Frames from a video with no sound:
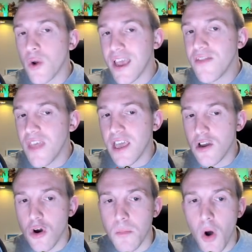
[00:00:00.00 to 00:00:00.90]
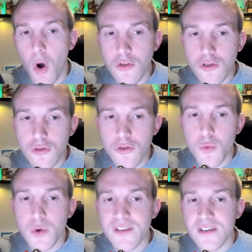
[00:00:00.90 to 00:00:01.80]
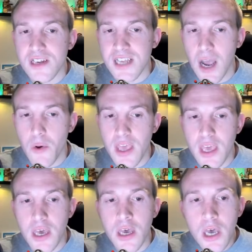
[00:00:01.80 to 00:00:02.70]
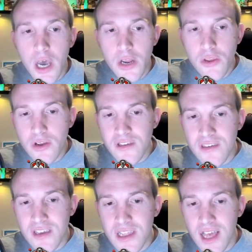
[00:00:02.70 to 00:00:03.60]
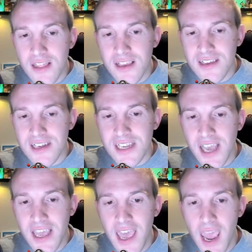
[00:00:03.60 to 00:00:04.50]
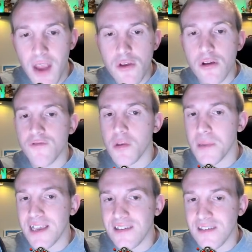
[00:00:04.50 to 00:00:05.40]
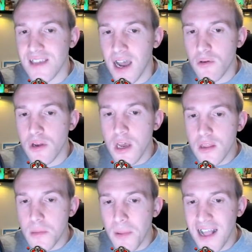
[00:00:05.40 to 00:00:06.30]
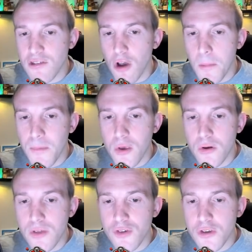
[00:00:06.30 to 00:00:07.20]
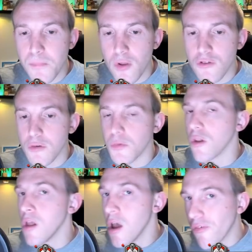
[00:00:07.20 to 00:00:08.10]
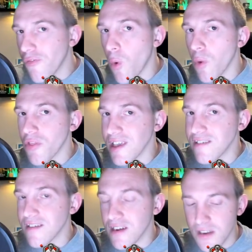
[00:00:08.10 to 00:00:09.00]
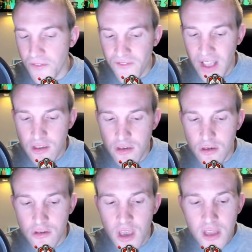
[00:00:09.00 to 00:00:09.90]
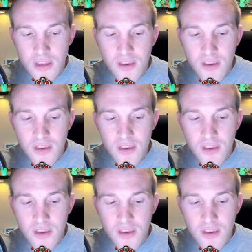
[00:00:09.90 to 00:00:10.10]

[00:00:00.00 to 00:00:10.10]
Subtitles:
So in they come onto the wizard tower here, and you can see that this entire area of the base is down. The bats are purely responsible for these defenses.